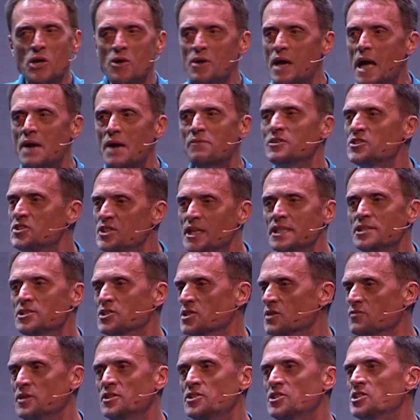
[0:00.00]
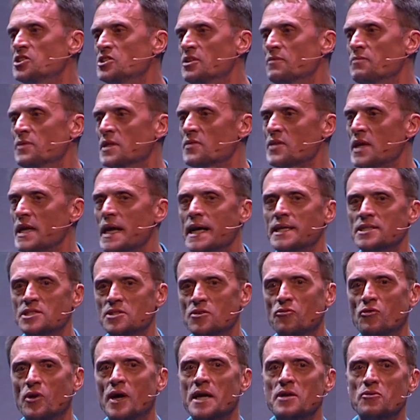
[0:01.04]
don't have a sense of this is something they had to
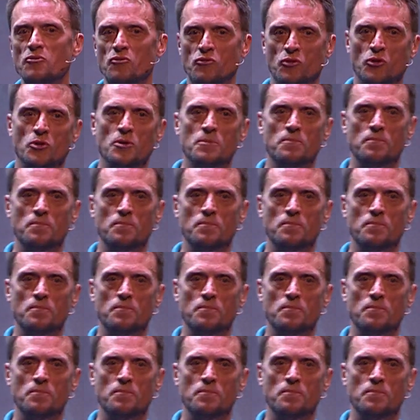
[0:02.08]
fight for.